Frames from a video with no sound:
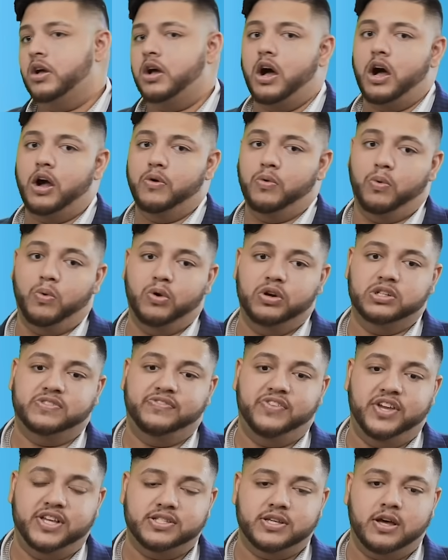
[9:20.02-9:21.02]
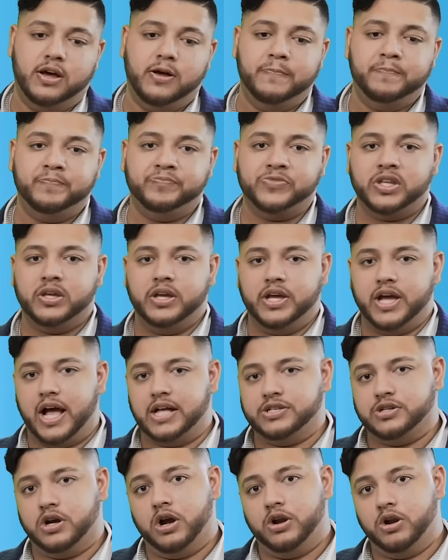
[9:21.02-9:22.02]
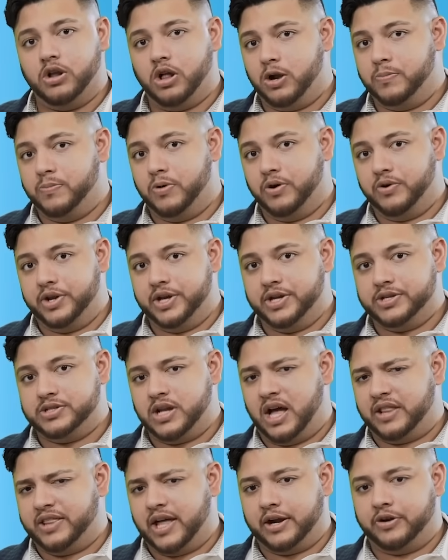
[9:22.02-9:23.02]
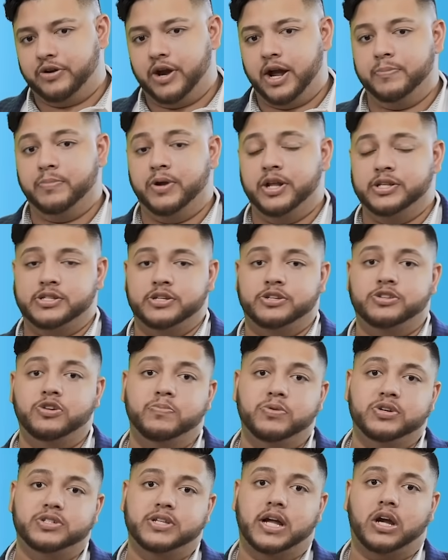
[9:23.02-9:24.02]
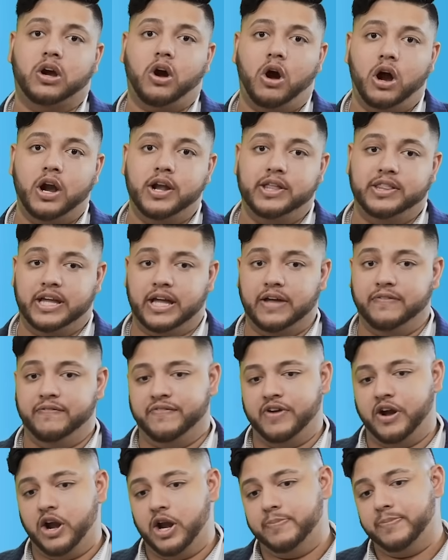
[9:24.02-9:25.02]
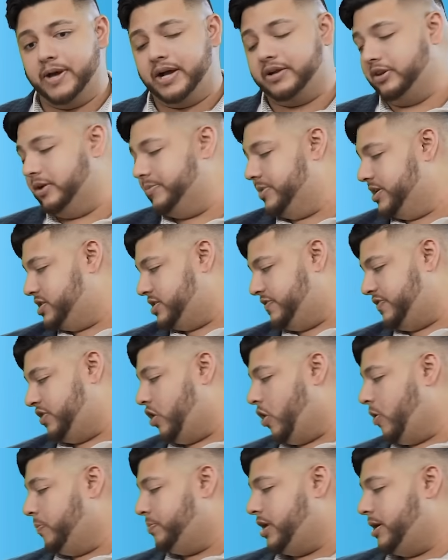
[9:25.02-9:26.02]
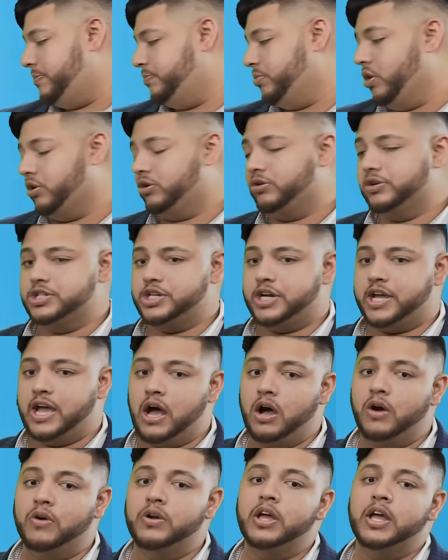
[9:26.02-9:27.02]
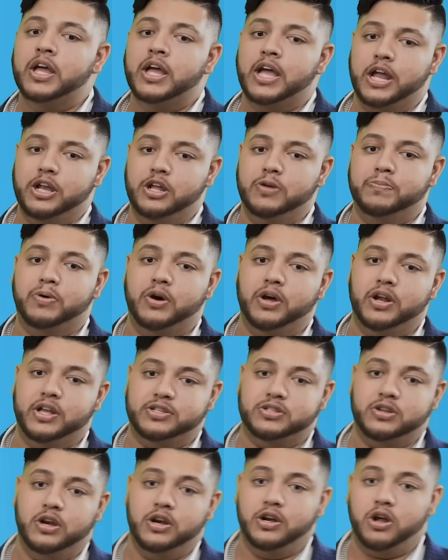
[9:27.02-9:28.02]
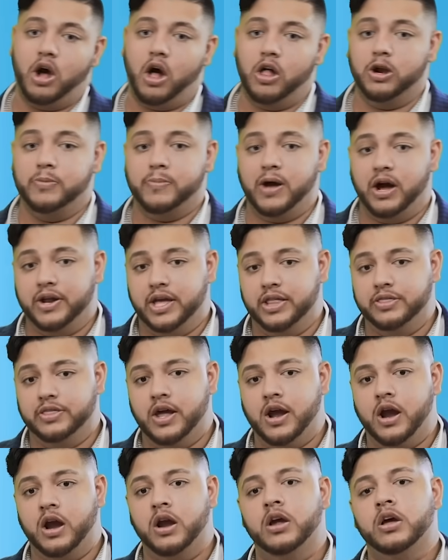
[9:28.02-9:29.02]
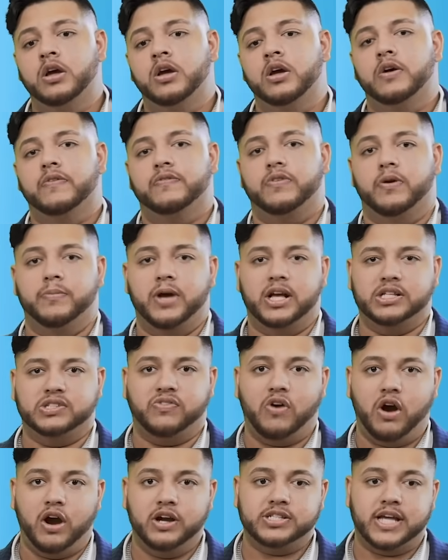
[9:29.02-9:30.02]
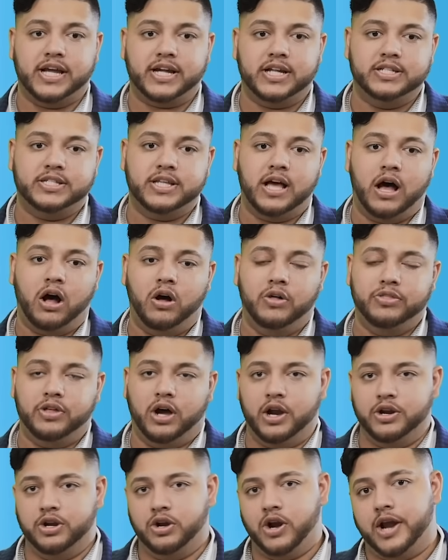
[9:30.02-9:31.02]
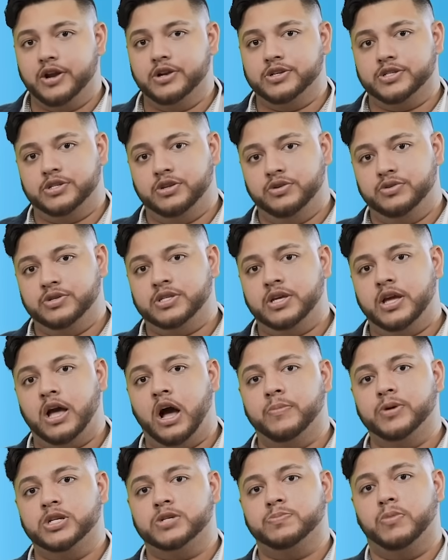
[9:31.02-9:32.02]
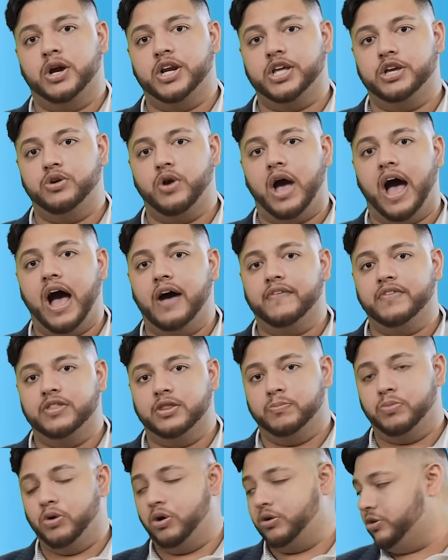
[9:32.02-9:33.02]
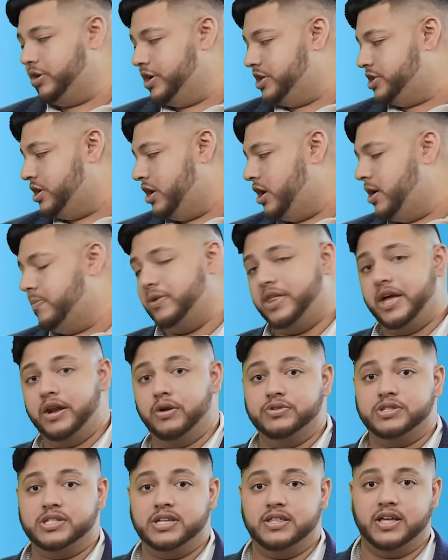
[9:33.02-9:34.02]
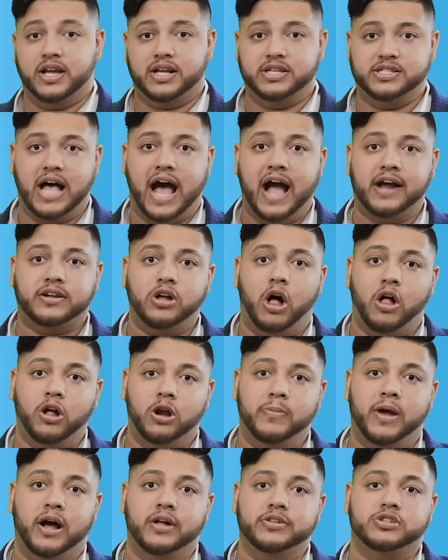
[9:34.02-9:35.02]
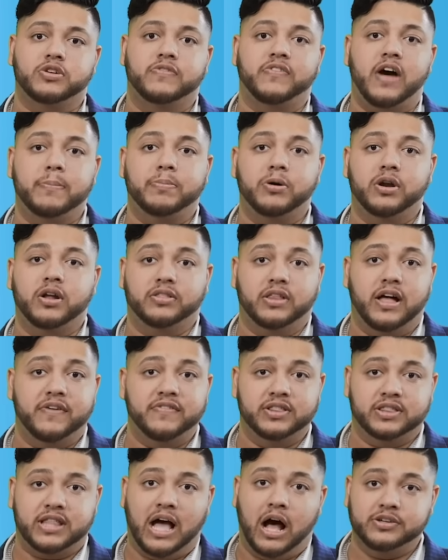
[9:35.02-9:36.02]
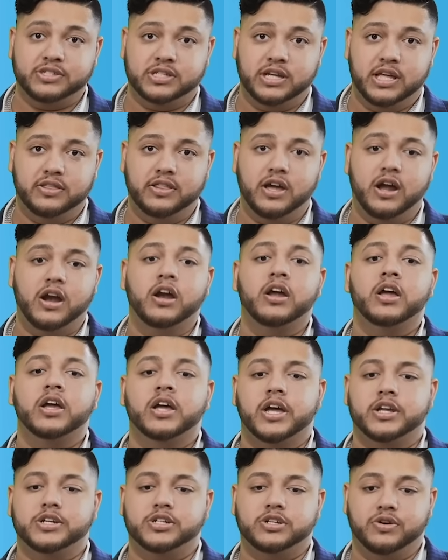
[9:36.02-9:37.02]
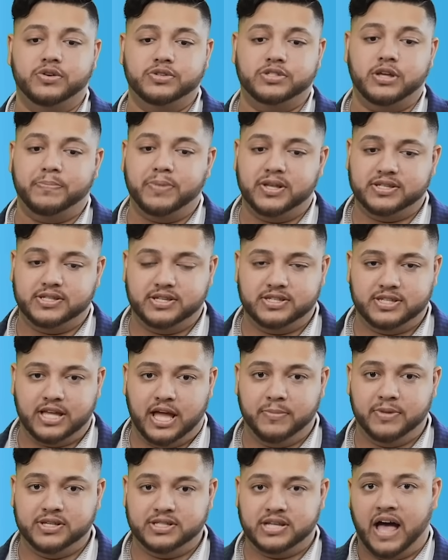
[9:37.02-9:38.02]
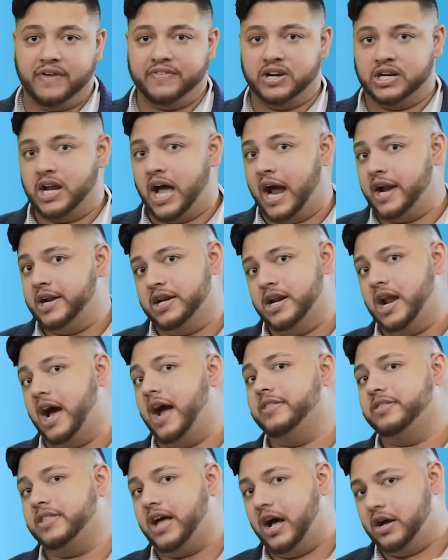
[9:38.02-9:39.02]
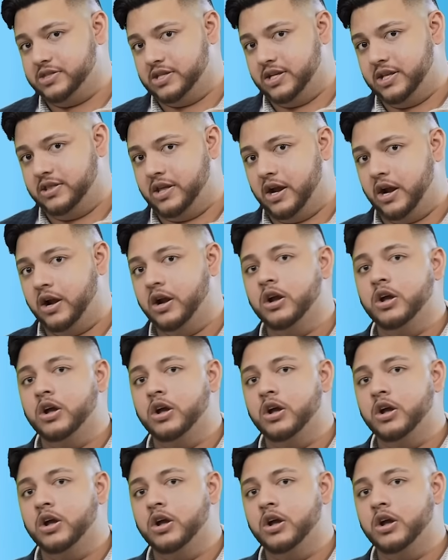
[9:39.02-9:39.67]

Rewards Visa. It has a $100 bonus, not that great, but it's a 2% card, and they give very big limits if you open a brokerage account and you put a certain dollar amount in there. From as far as I can tell, the underwriters do see how much money you have in the brokerage, but they don't see the exact dollar amount. So if I put $11,000 in there, it shows up as the same as having $99,000 in there.